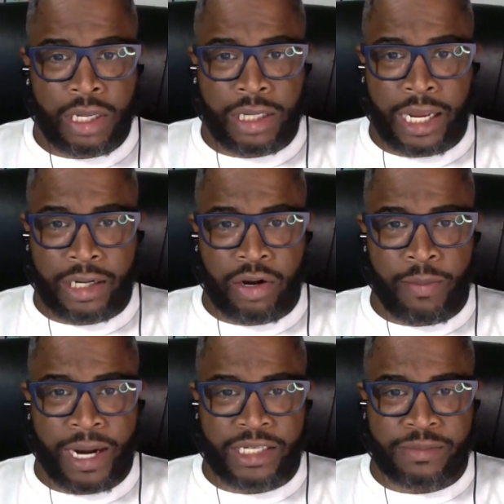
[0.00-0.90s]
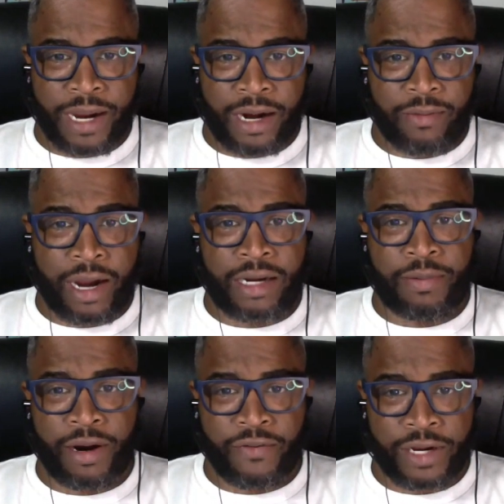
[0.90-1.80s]
Like, nobody's mad at Rodney
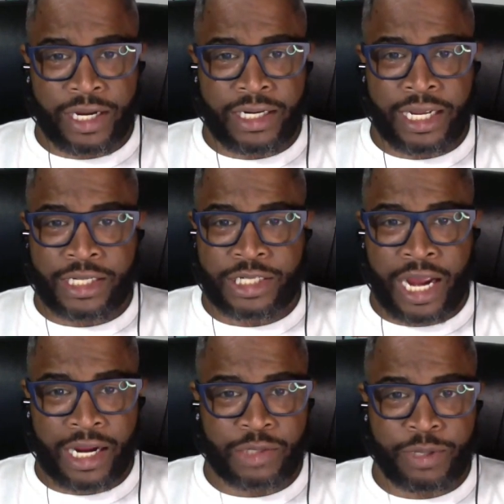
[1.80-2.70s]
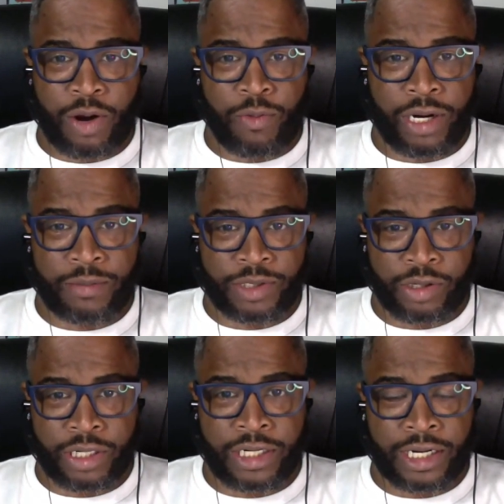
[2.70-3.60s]
Perry for getting that shot because we don't want him
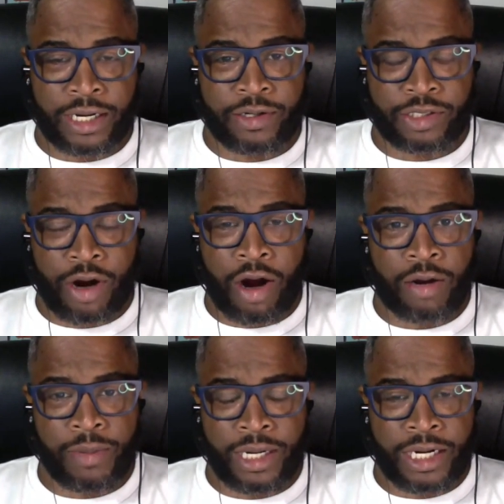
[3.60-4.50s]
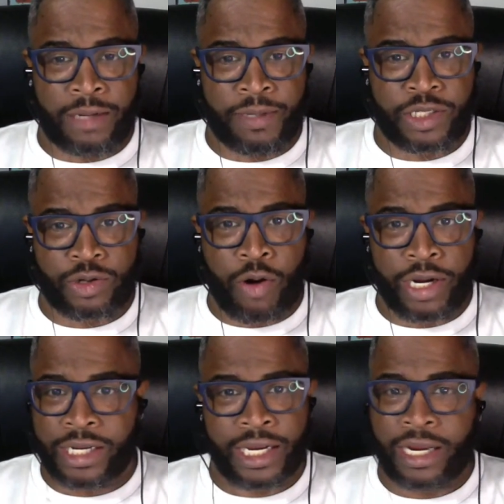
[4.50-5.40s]
turning into Clarence Carter, meaning he'd be
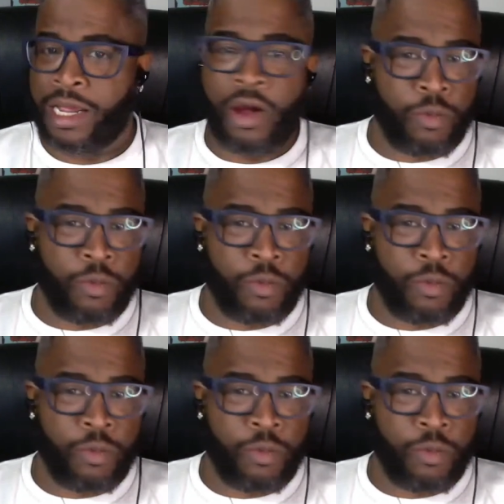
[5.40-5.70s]
stroking again.